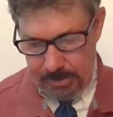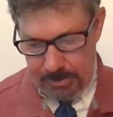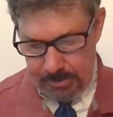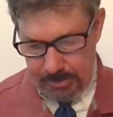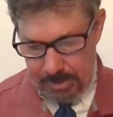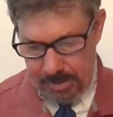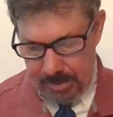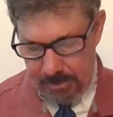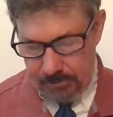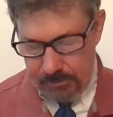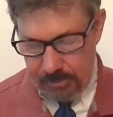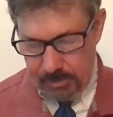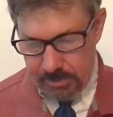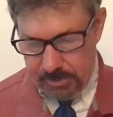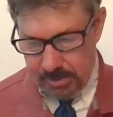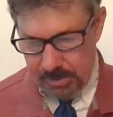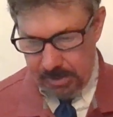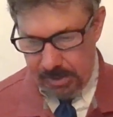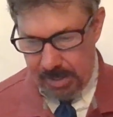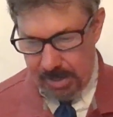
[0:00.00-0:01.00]
Then in
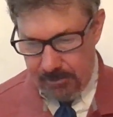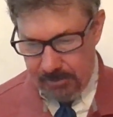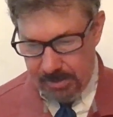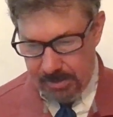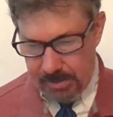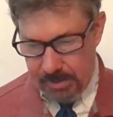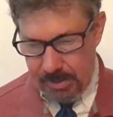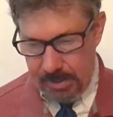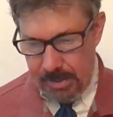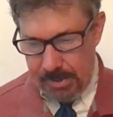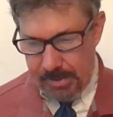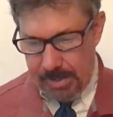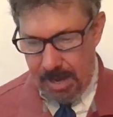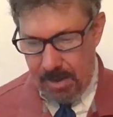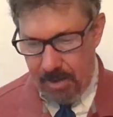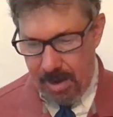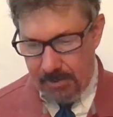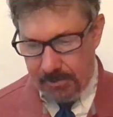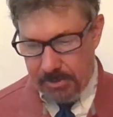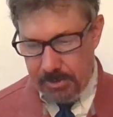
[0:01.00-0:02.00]
verse 11,
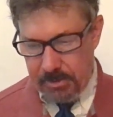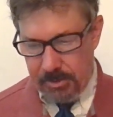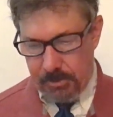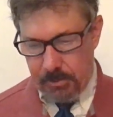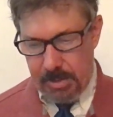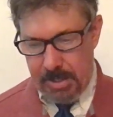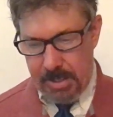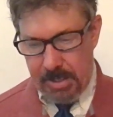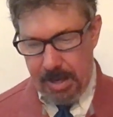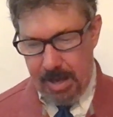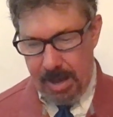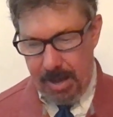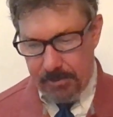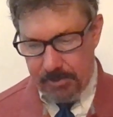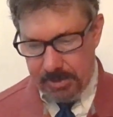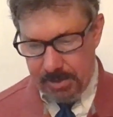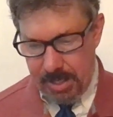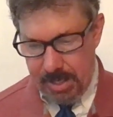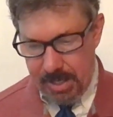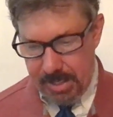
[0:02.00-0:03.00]
now, after three and a
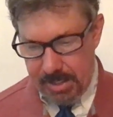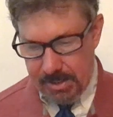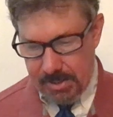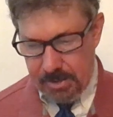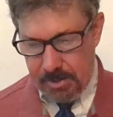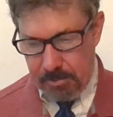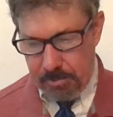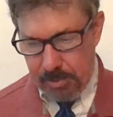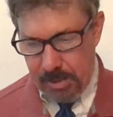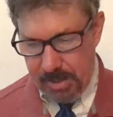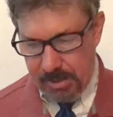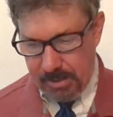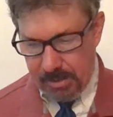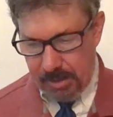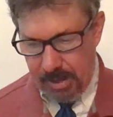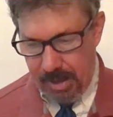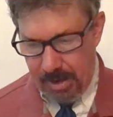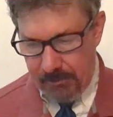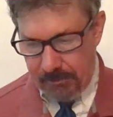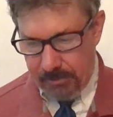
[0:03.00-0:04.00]
half days, the breath of
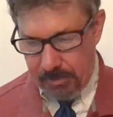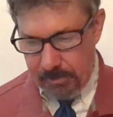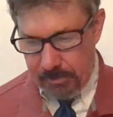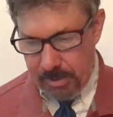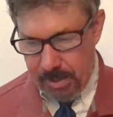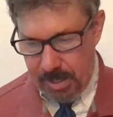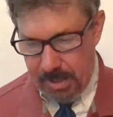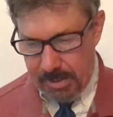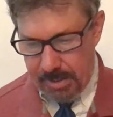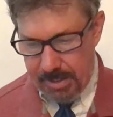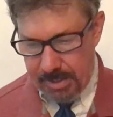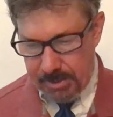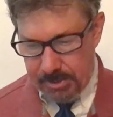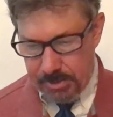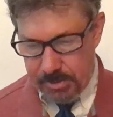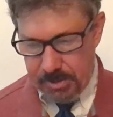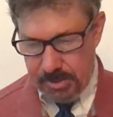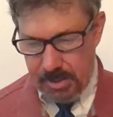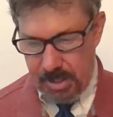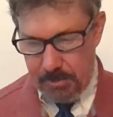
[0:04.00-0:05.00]
life from God
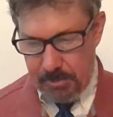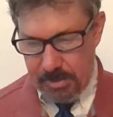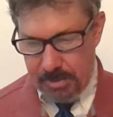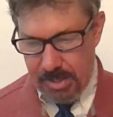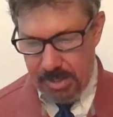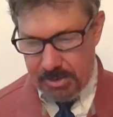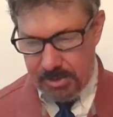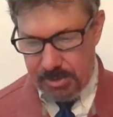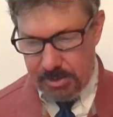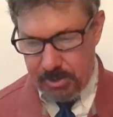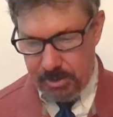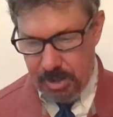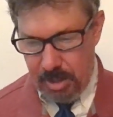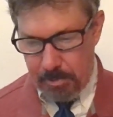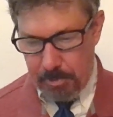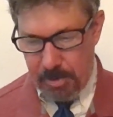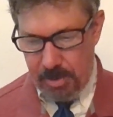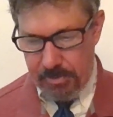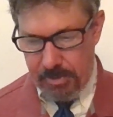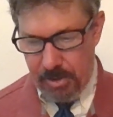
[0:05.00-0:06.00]
enters them, and they stood
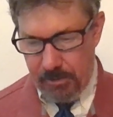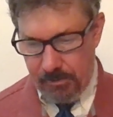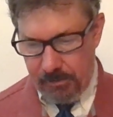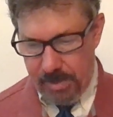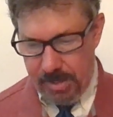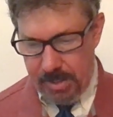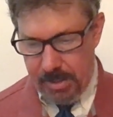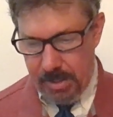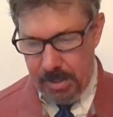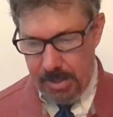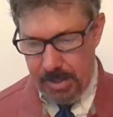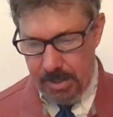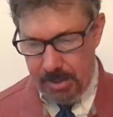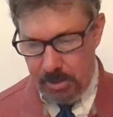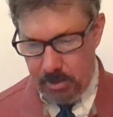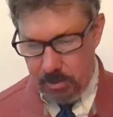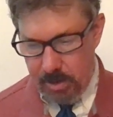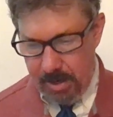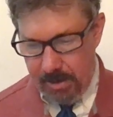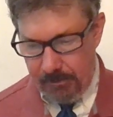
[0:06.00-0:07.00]
up on their feet,
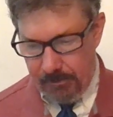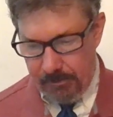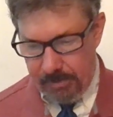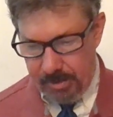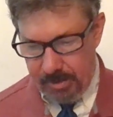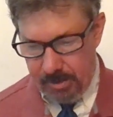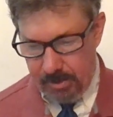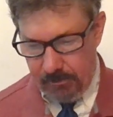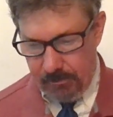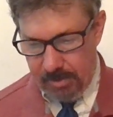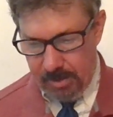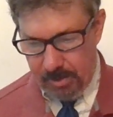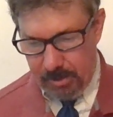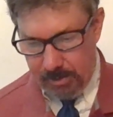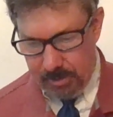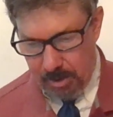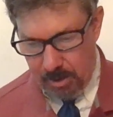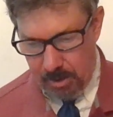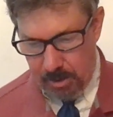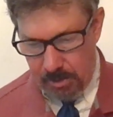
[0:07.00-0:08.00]
and great fear fell
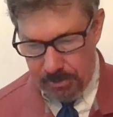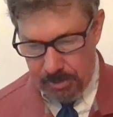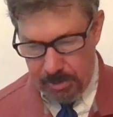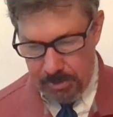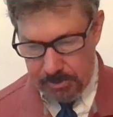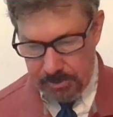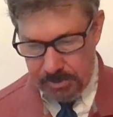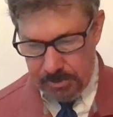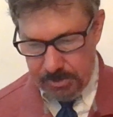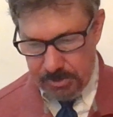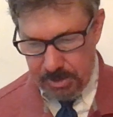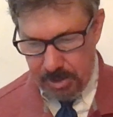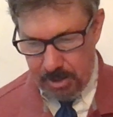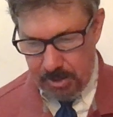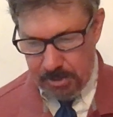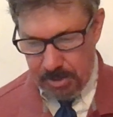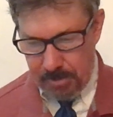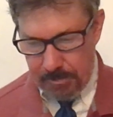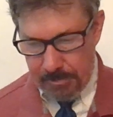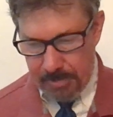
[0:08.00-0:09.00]
on all those who saw
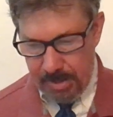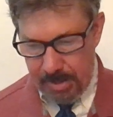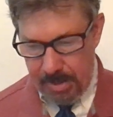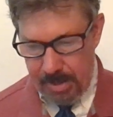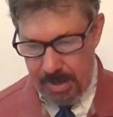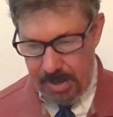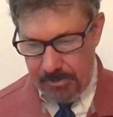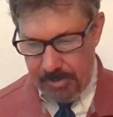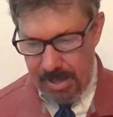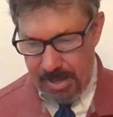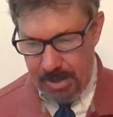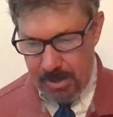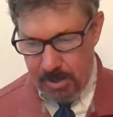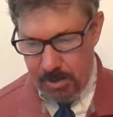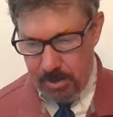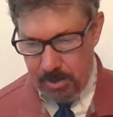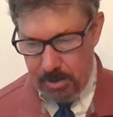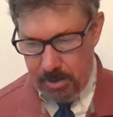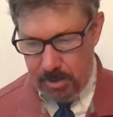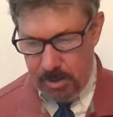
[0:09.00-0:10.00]
them. And they
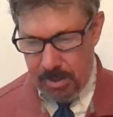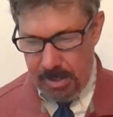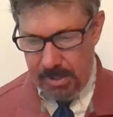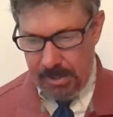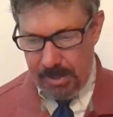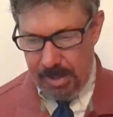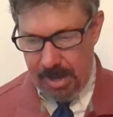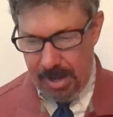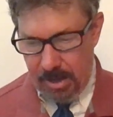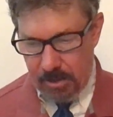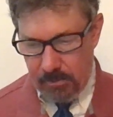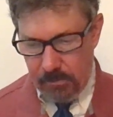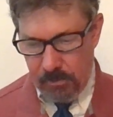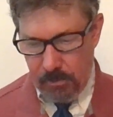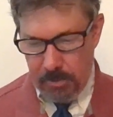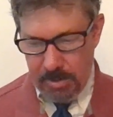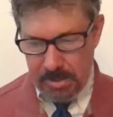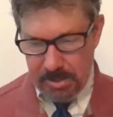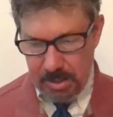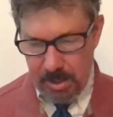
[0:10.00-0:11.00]
heard a loud
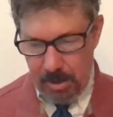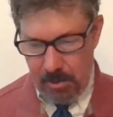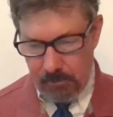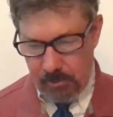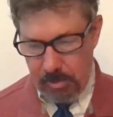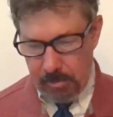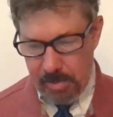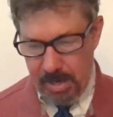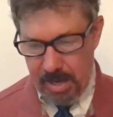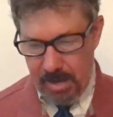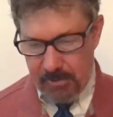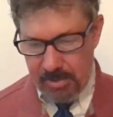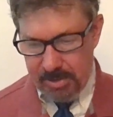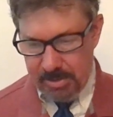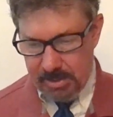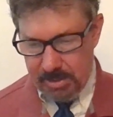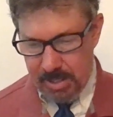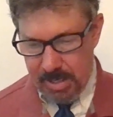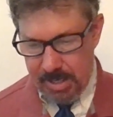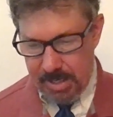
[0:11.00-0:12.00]
voice from heaven
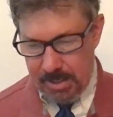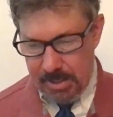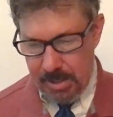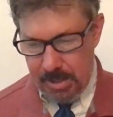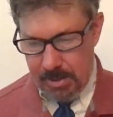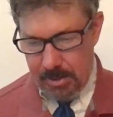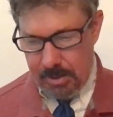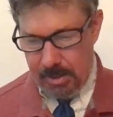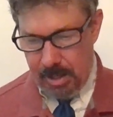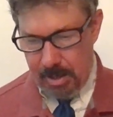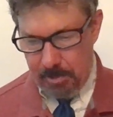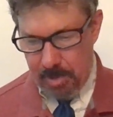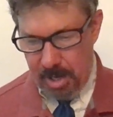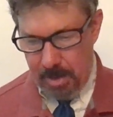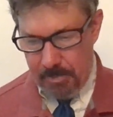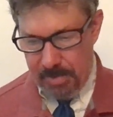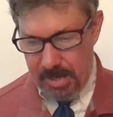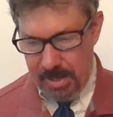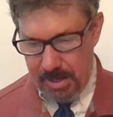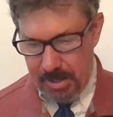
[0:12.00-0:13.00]
saying, Come
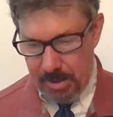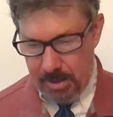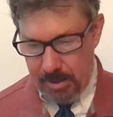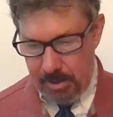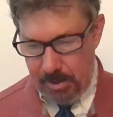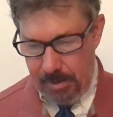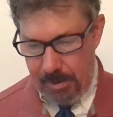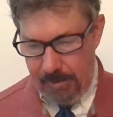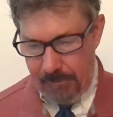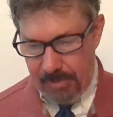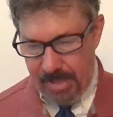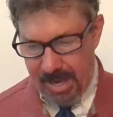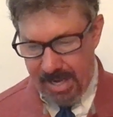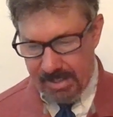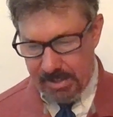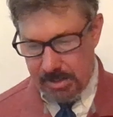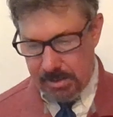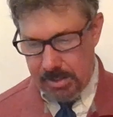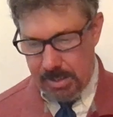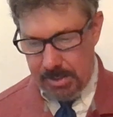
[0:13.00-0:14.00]
up here. And they
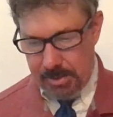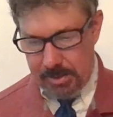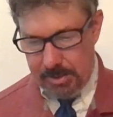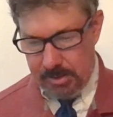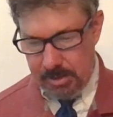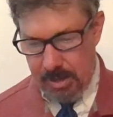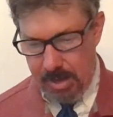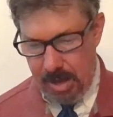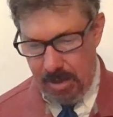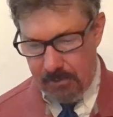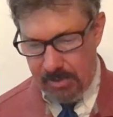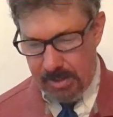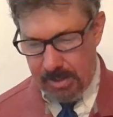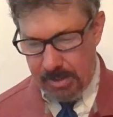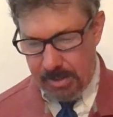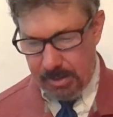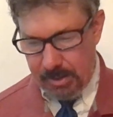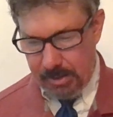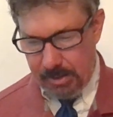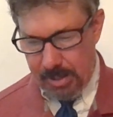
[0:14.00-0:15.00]
ascended to heaven
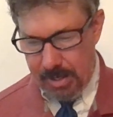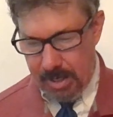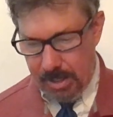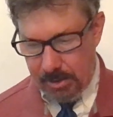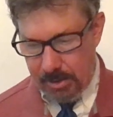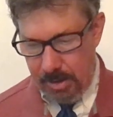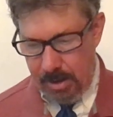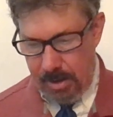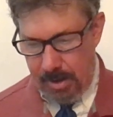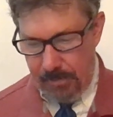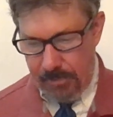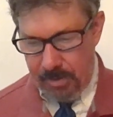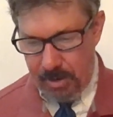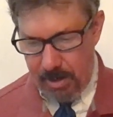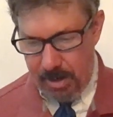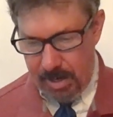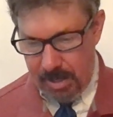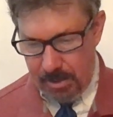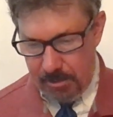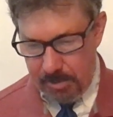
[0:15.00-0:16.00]
in a cloud, and
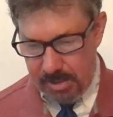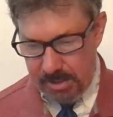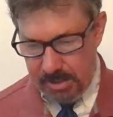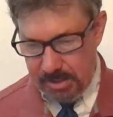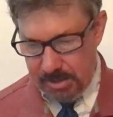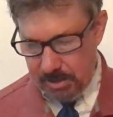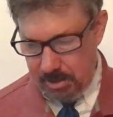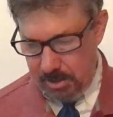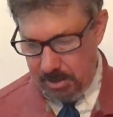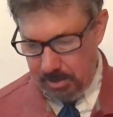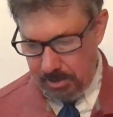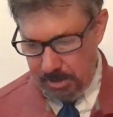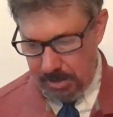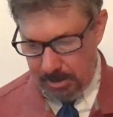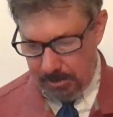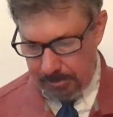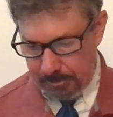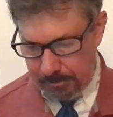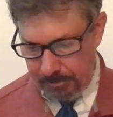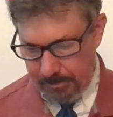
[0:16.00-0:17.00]
their enemies saw
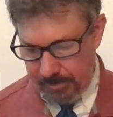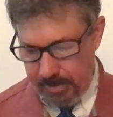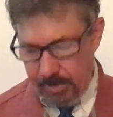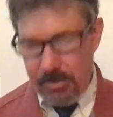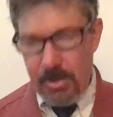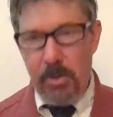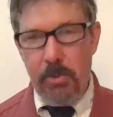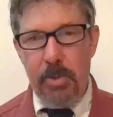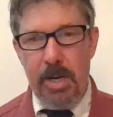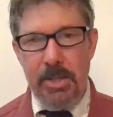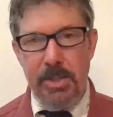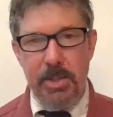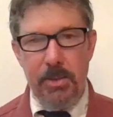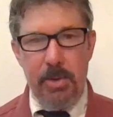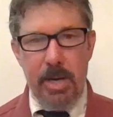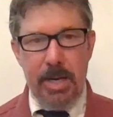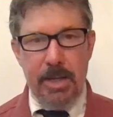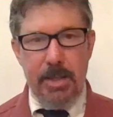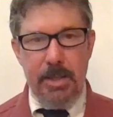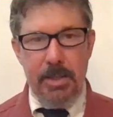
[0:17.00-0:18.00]
them. They're
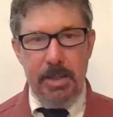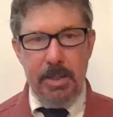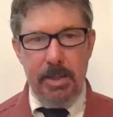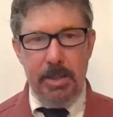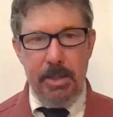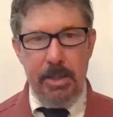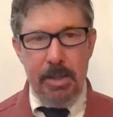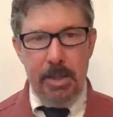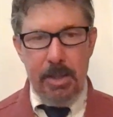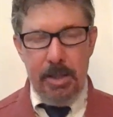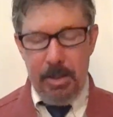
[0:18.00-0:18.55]
resurrected.